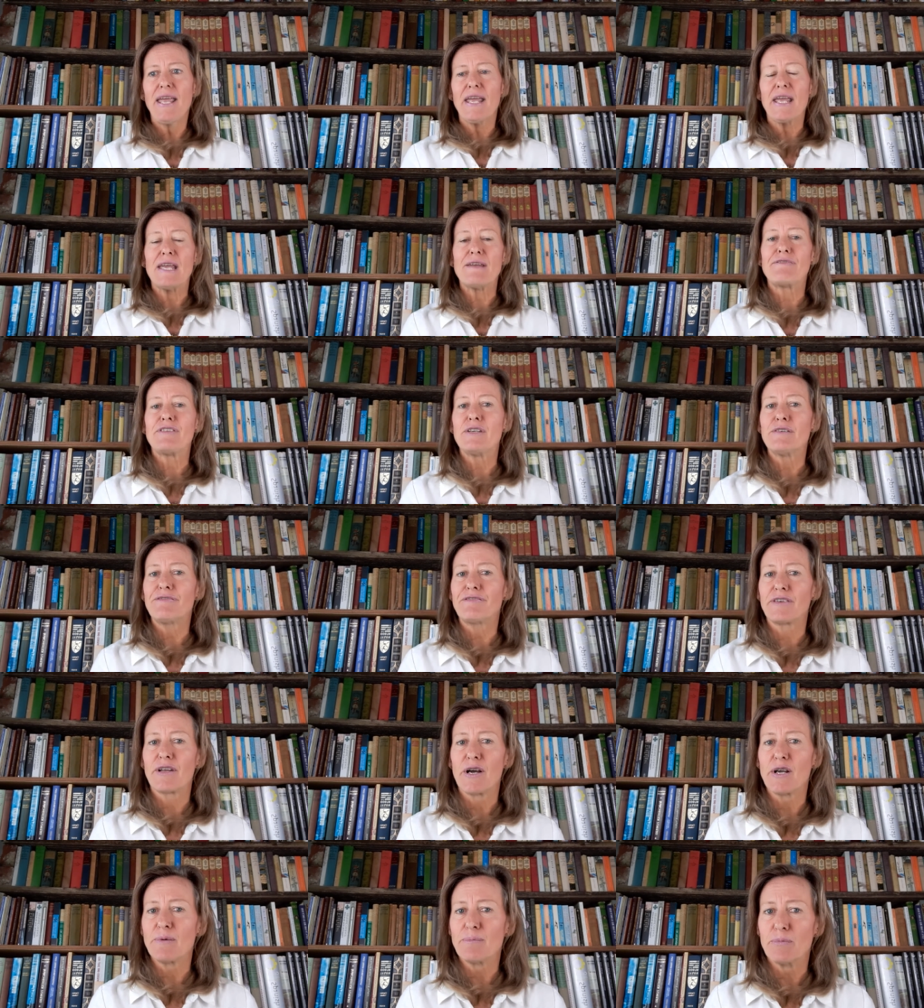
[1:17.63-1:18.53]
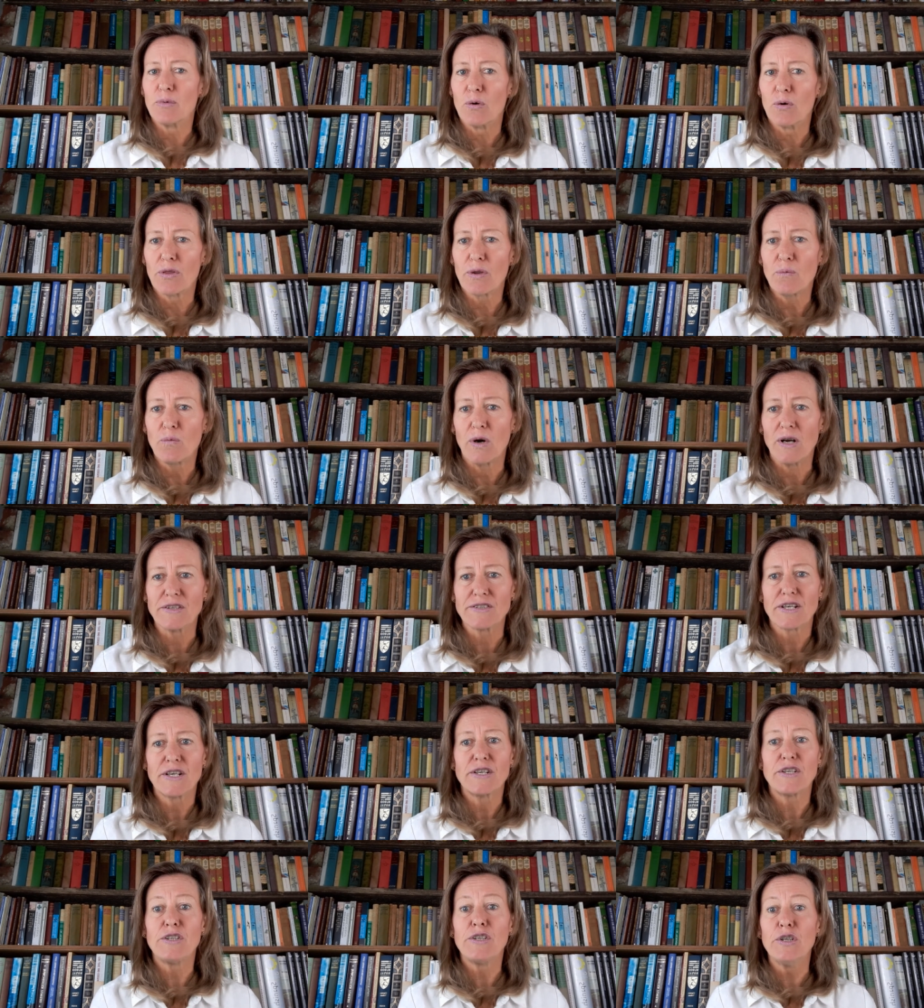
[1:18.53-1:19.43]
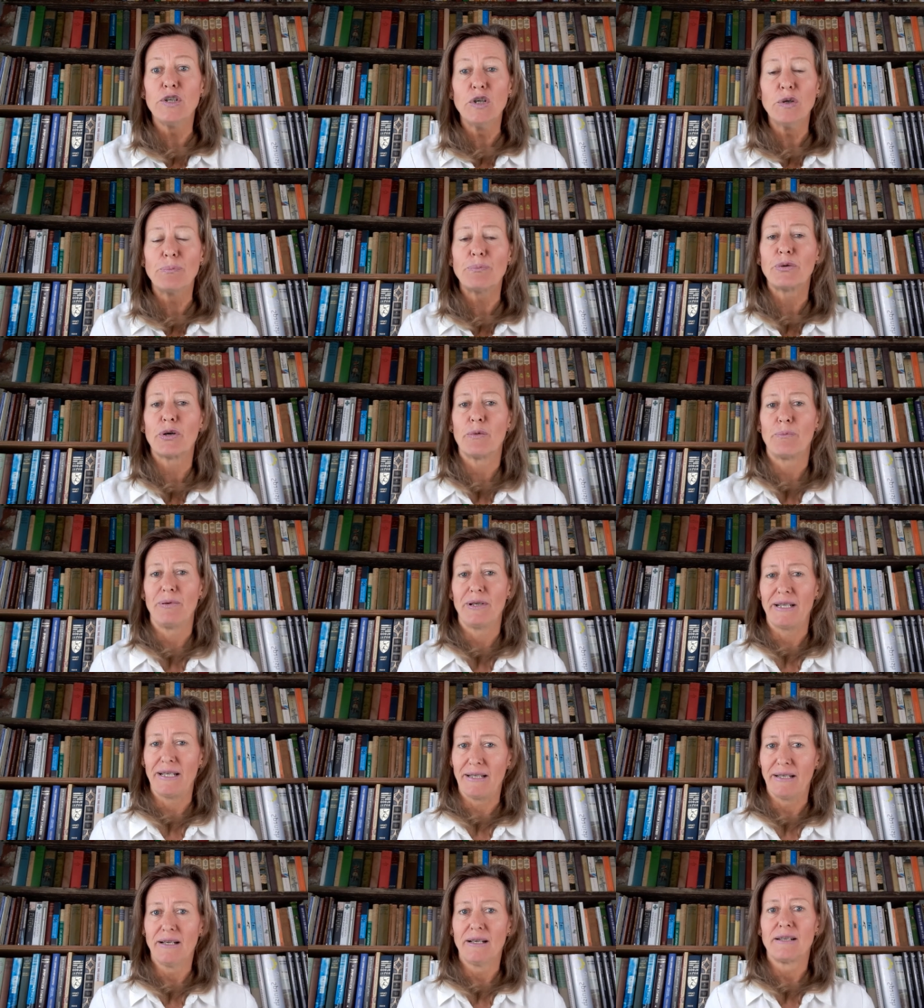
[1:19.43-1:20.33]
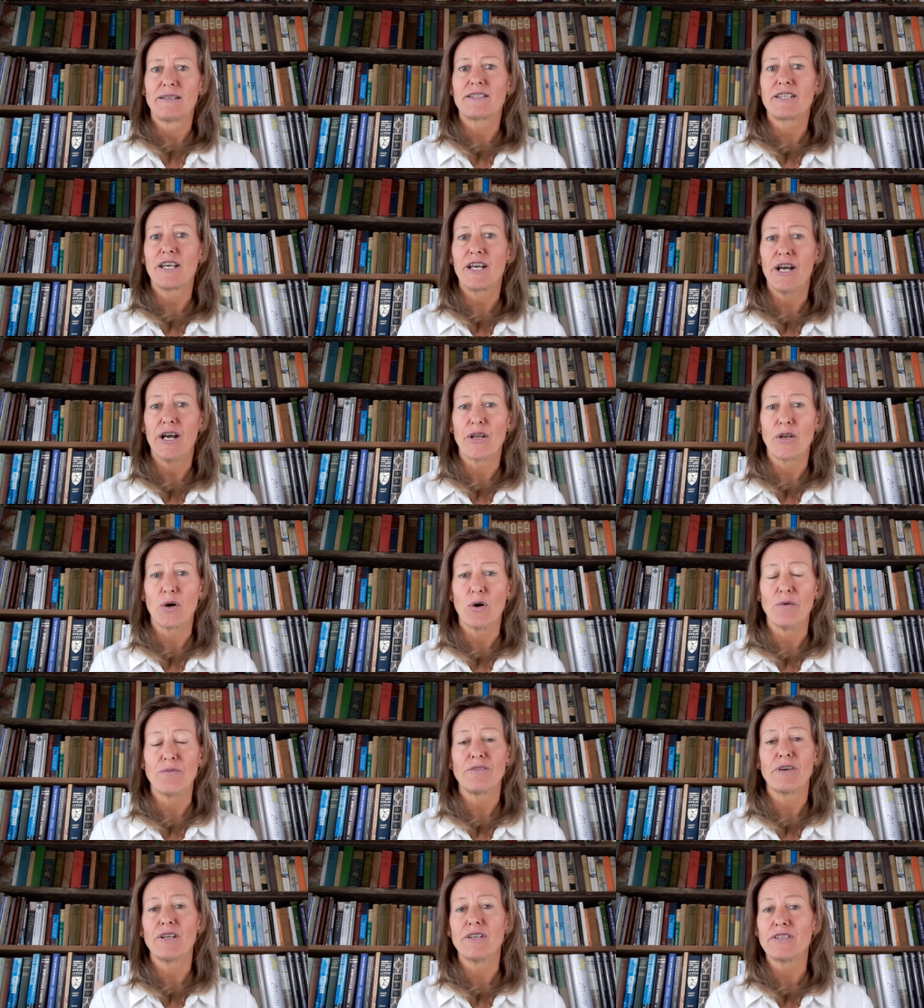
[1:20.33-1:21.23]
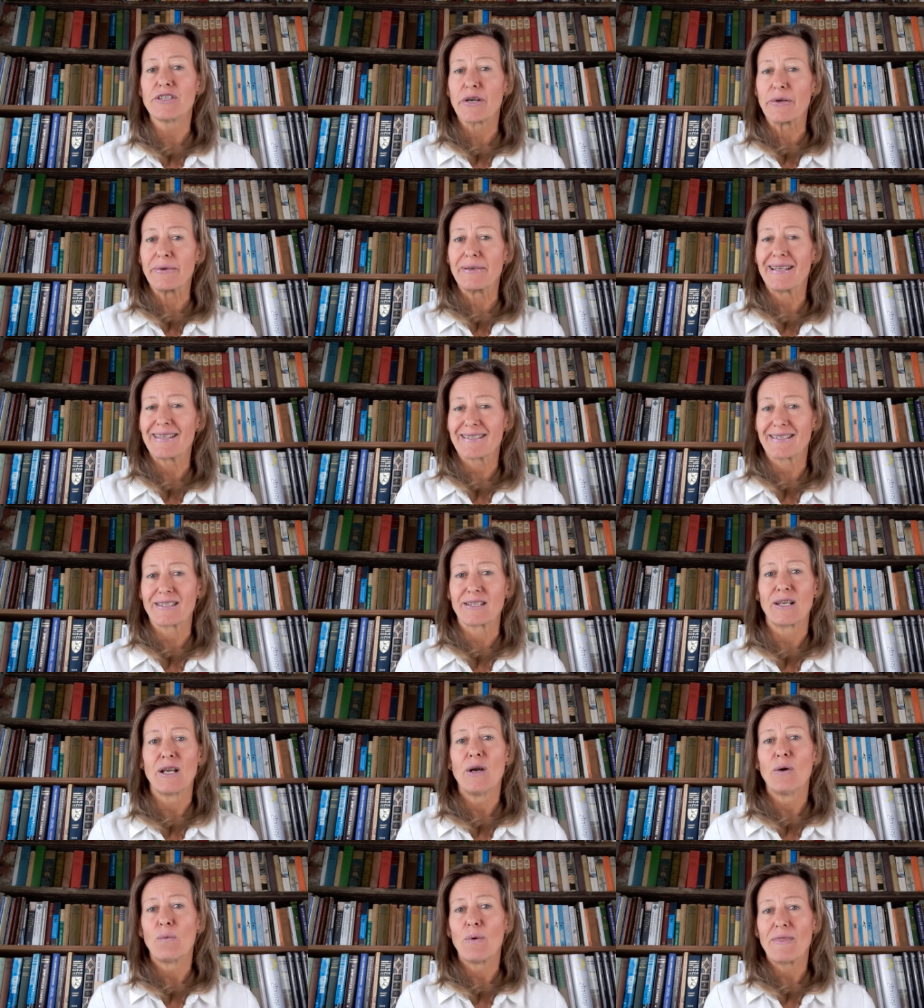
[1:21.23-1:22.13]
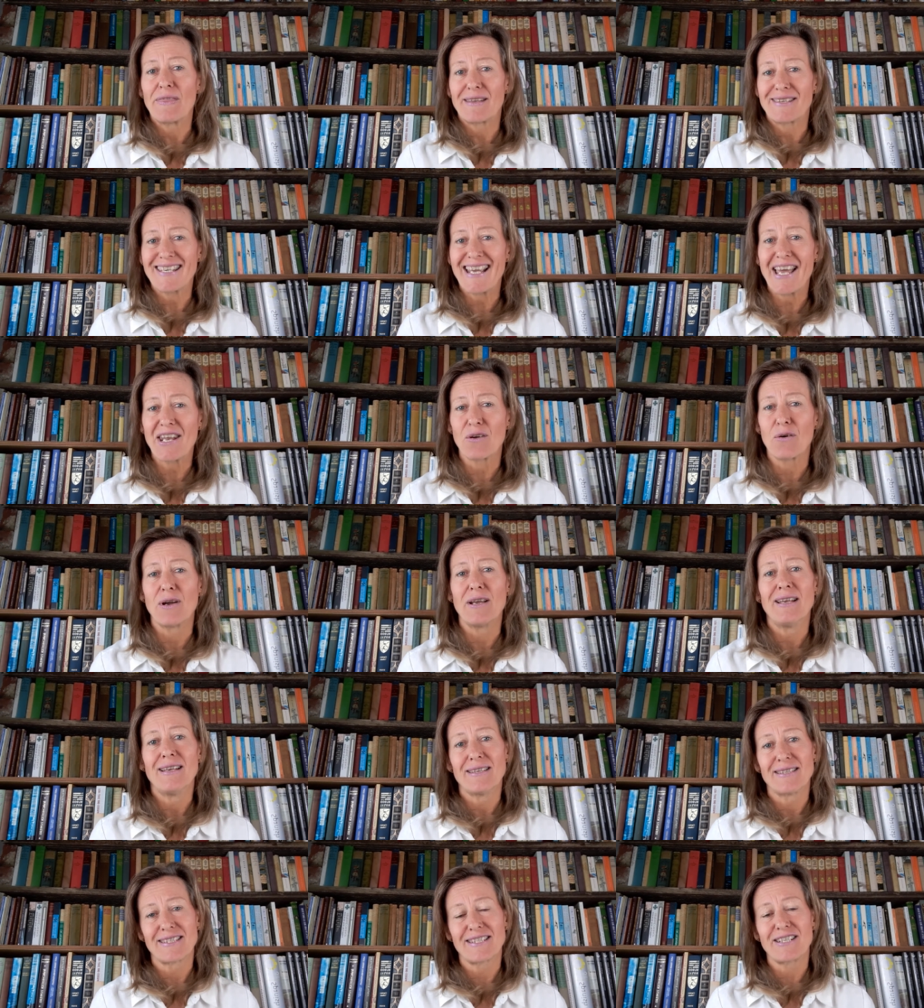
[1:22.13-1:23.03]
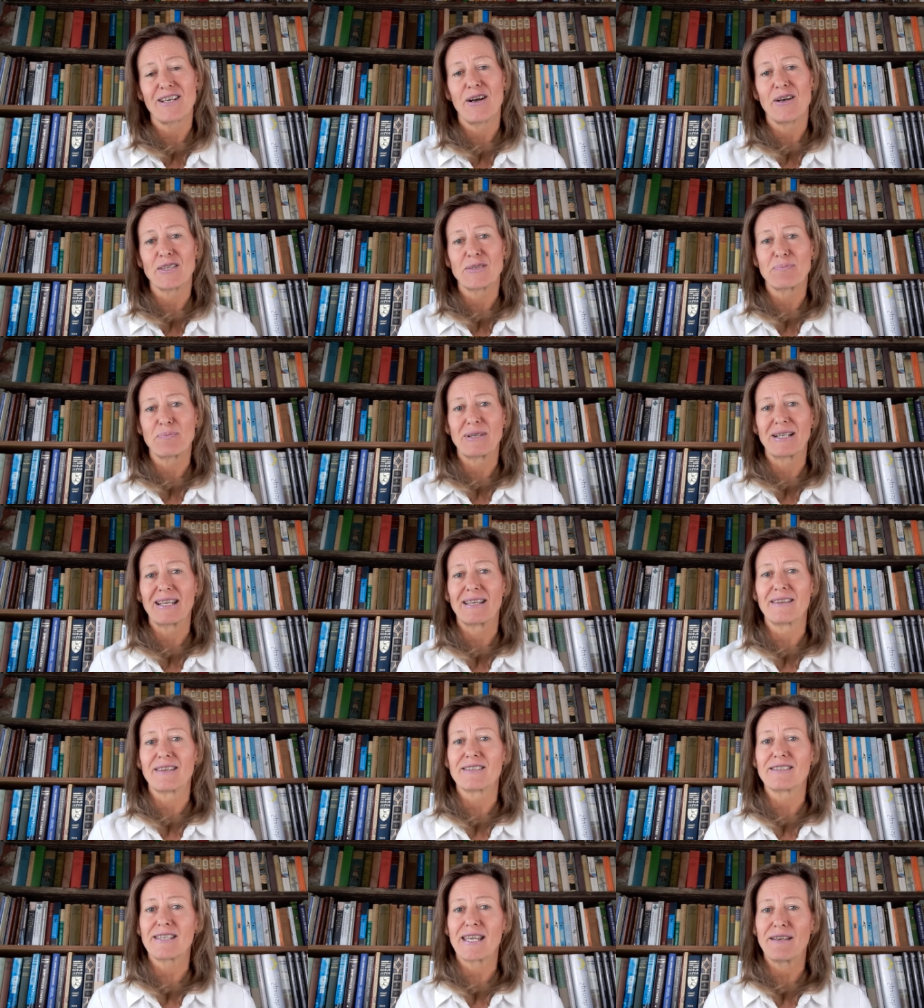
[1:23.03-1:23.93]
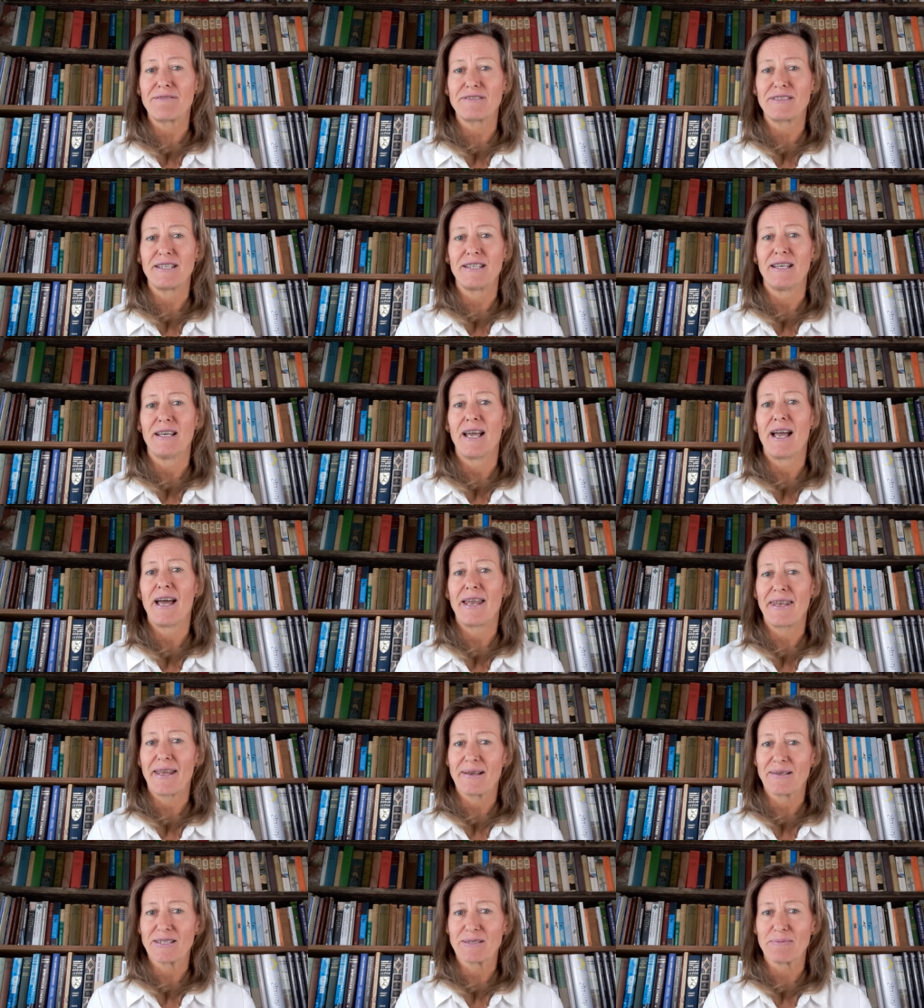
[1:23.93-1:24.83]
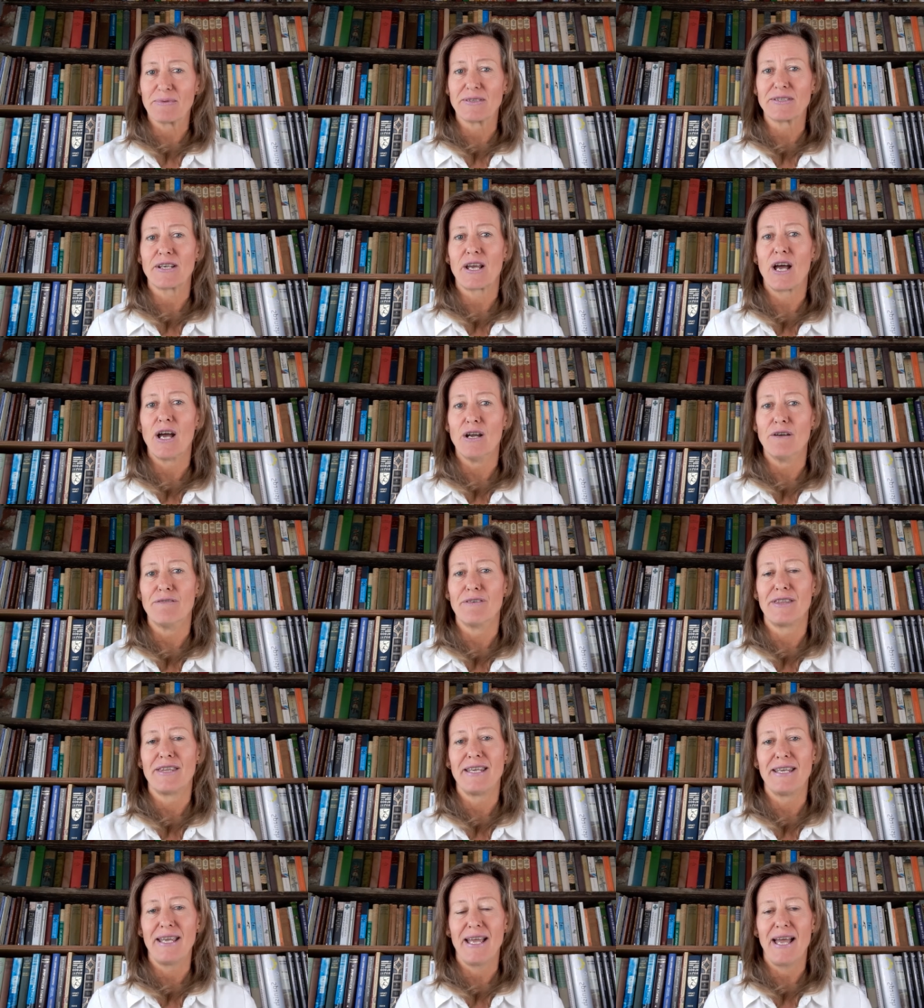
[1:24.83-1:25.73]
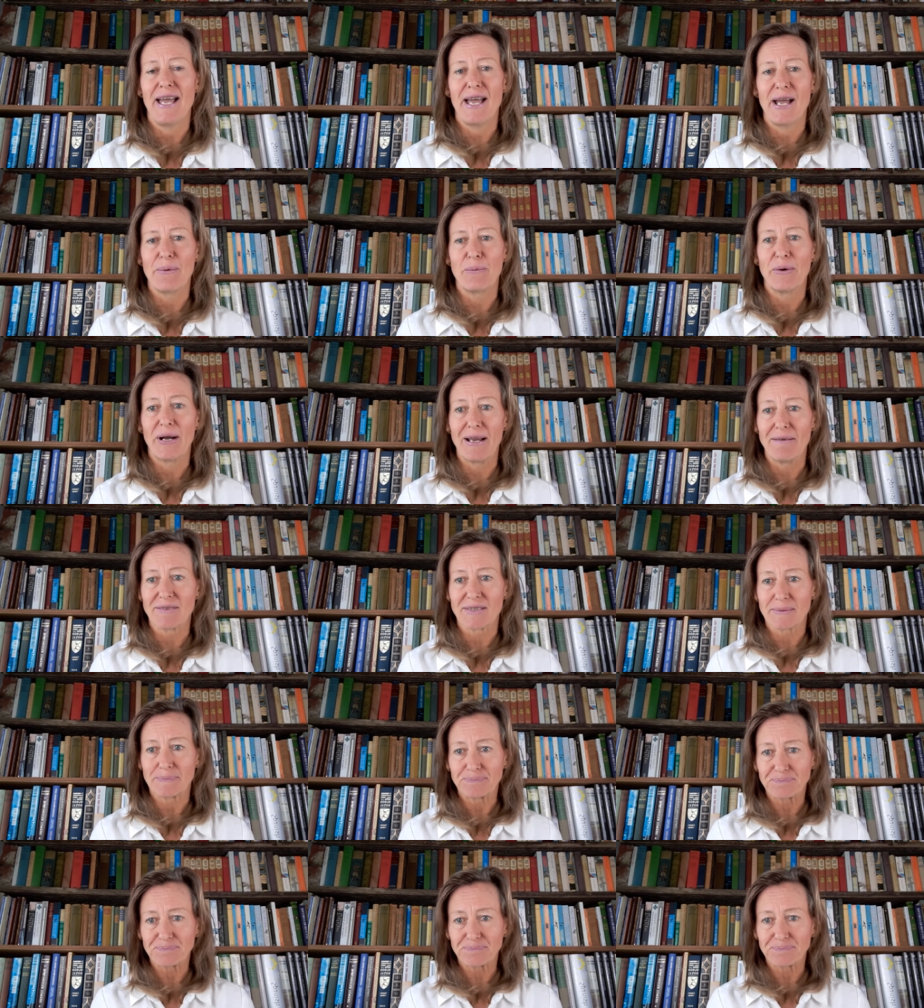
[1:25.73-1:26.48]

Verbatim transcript: If you've flown more than once, you probably turn off and don't listen when the tannoy starts bringing the safety announcement over the airwaves.